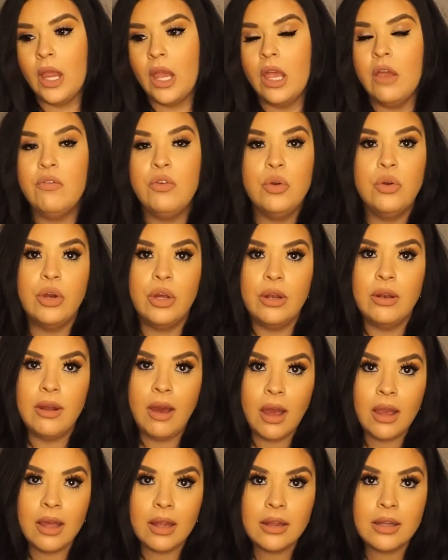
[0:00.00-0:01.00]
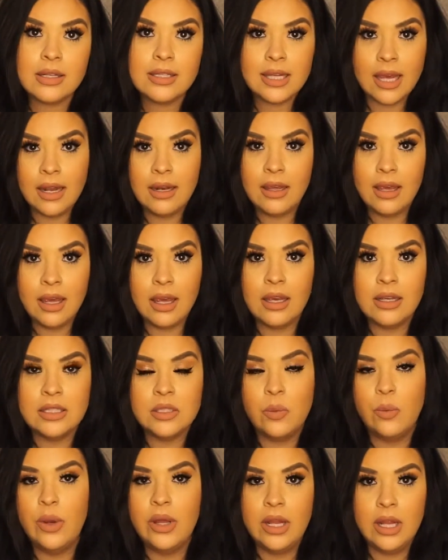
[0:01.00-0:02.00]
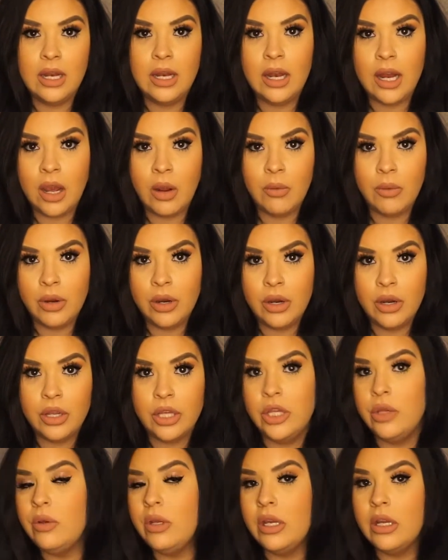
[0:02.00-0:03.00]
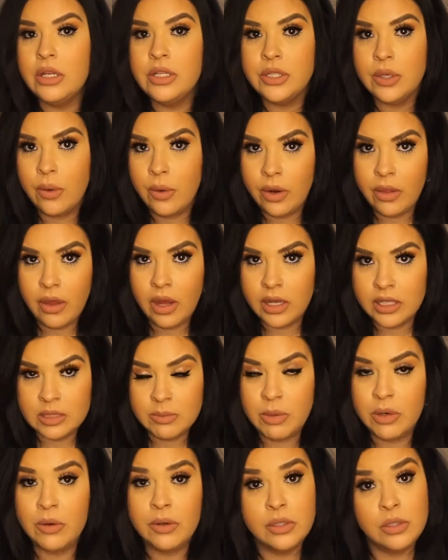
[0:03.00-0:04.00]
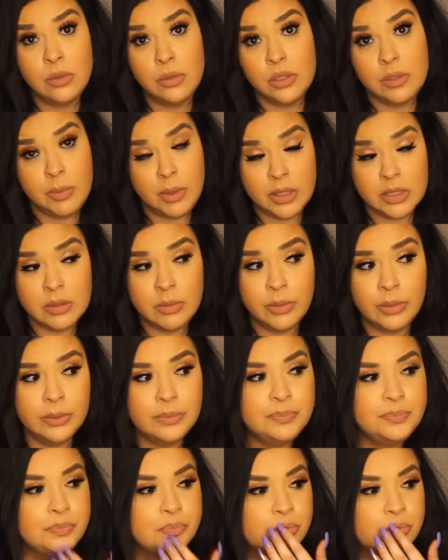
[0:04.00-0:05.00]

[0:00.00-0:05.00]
If you could not get the 10 kicks within an hour, you needed to go to the hospital as soon as possible.